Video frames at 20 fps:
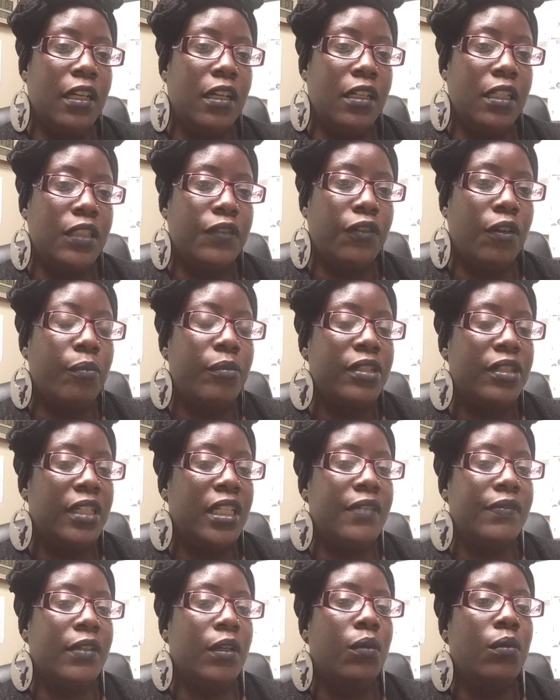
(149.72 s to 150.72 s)
us from
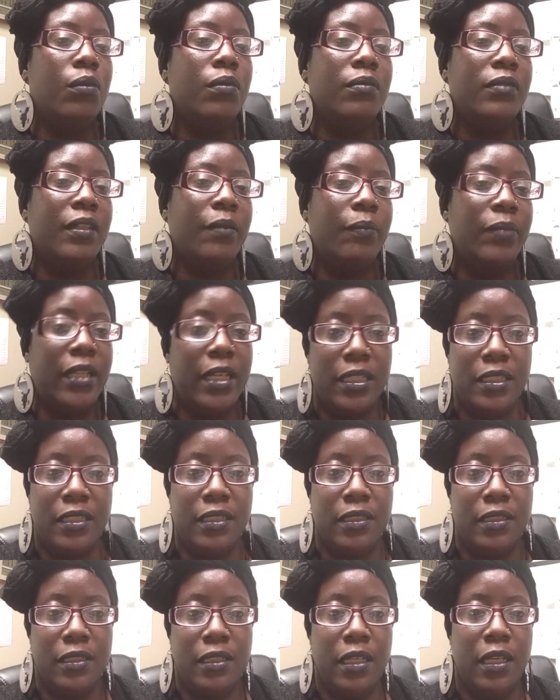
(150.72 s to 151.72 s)
receiving the
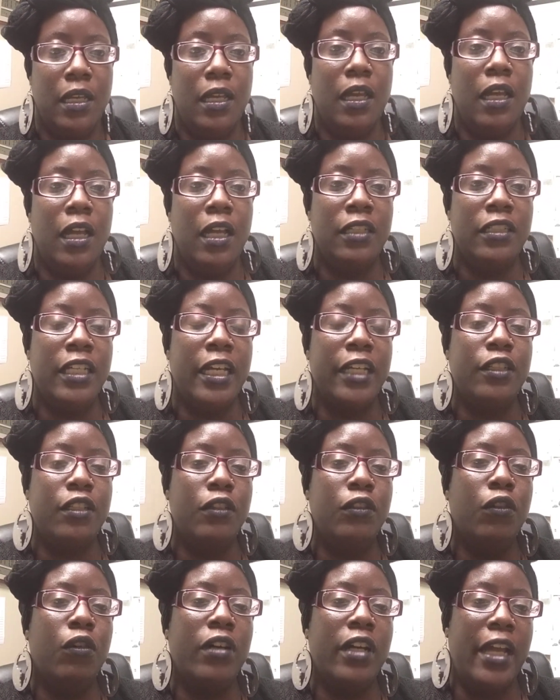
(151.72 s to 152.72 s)
blessings that
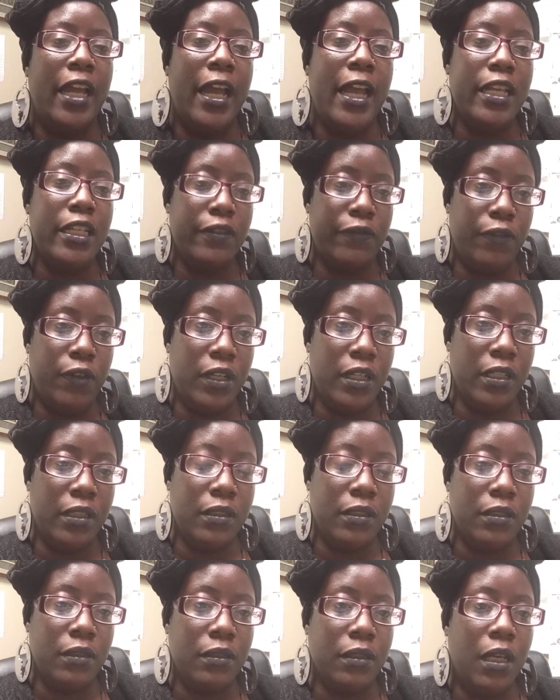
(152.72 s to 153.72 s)
the Lord has for
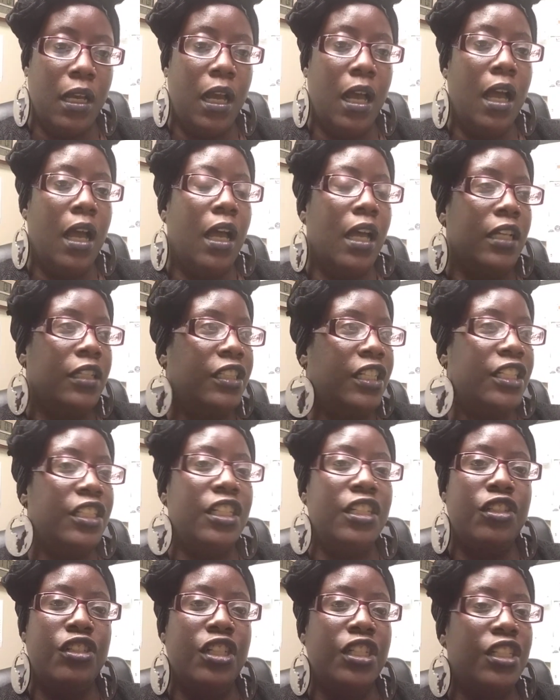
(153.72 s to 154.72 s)
us.
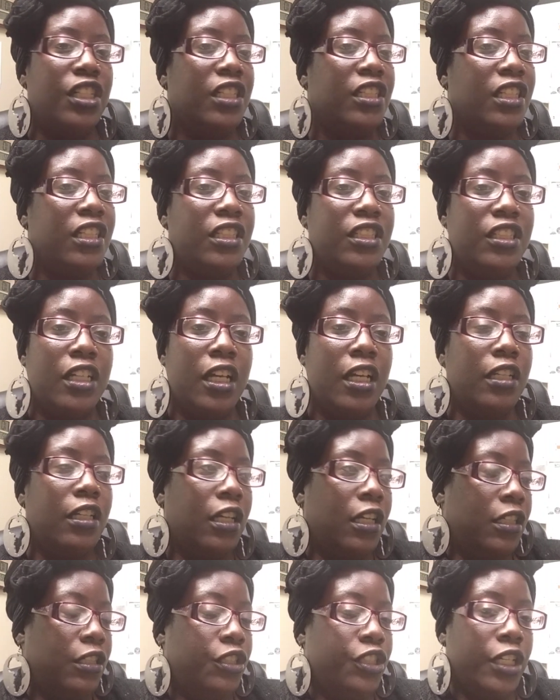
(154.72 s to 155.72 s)
This is just his
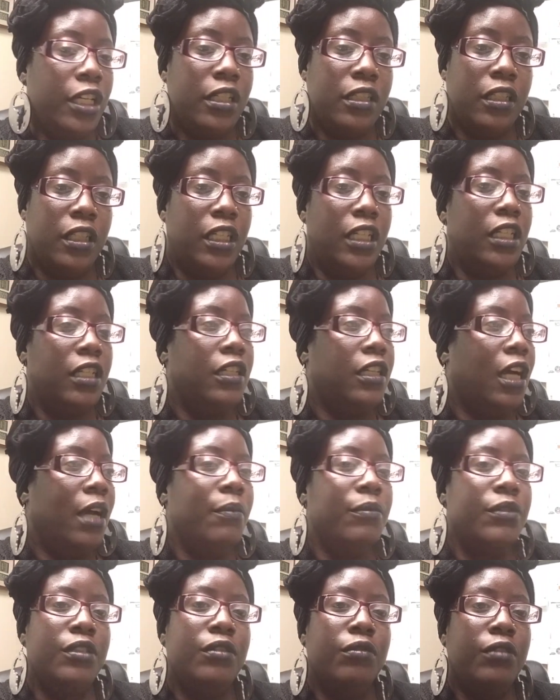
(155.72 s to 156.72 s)
agenda. He
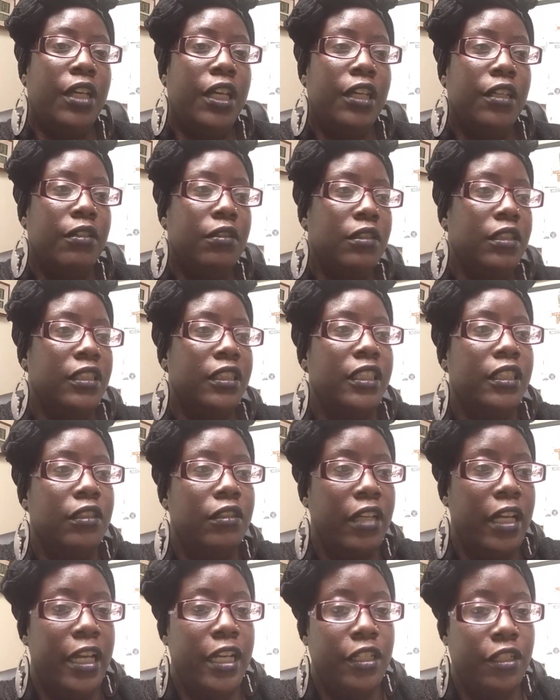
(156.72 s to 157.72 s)
comes to kill,
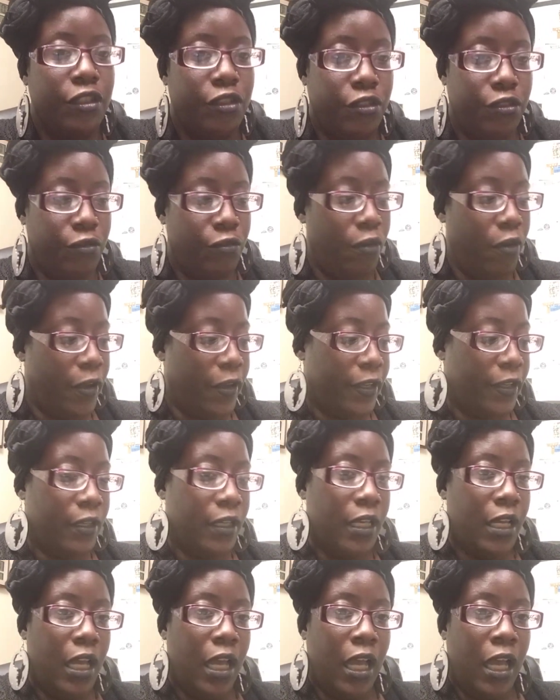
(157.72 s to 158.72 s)
steal, and destroy.
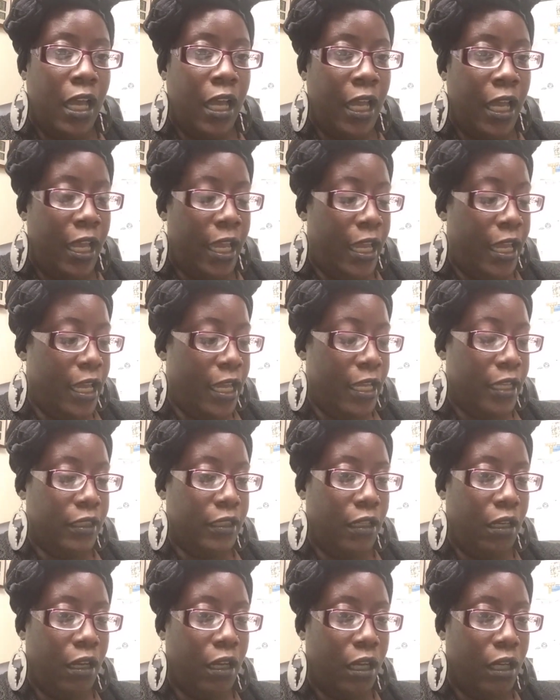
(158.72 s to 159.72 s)

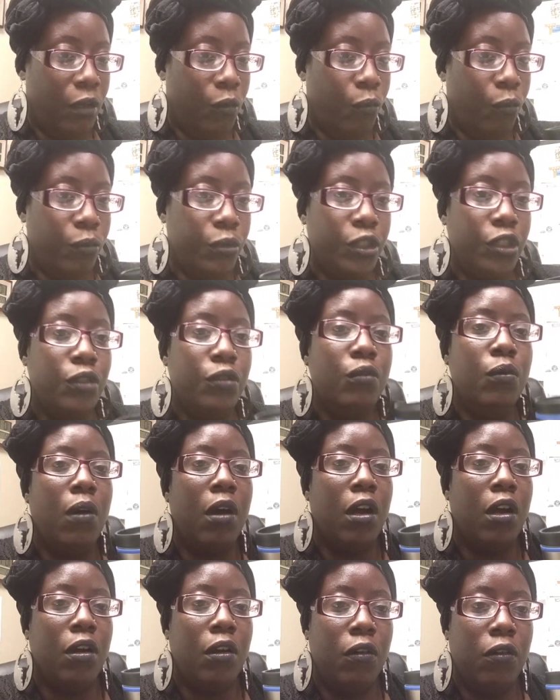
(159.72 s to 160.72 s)
And you
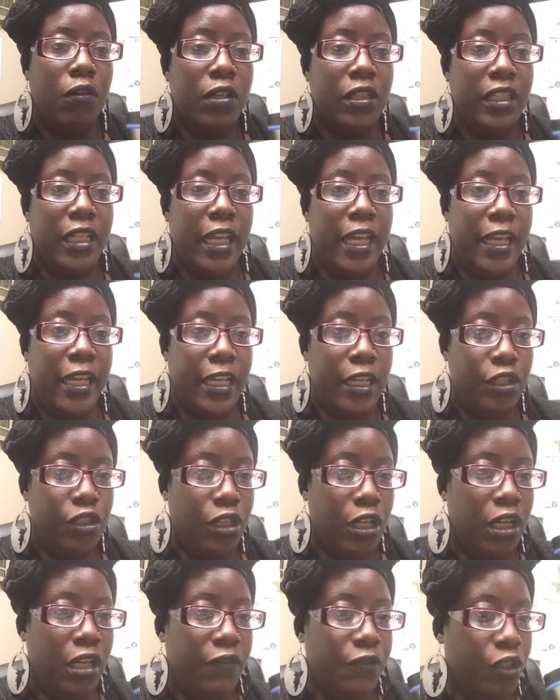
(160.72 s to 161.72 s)
are on the edge
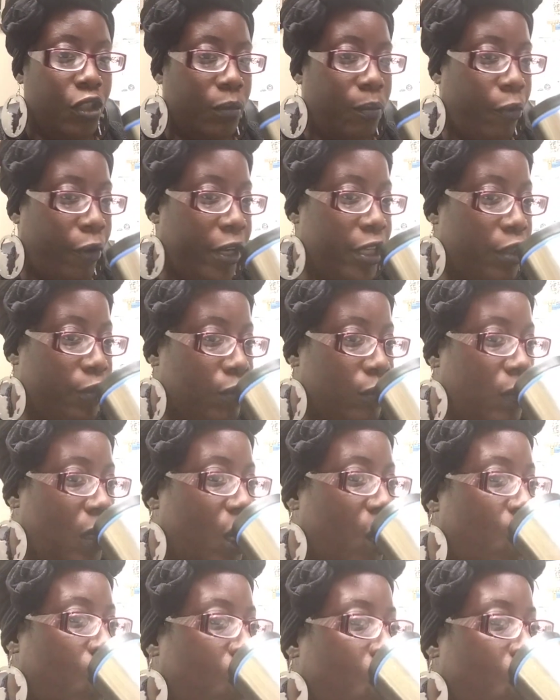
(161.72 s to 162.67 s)
of your breakthrough.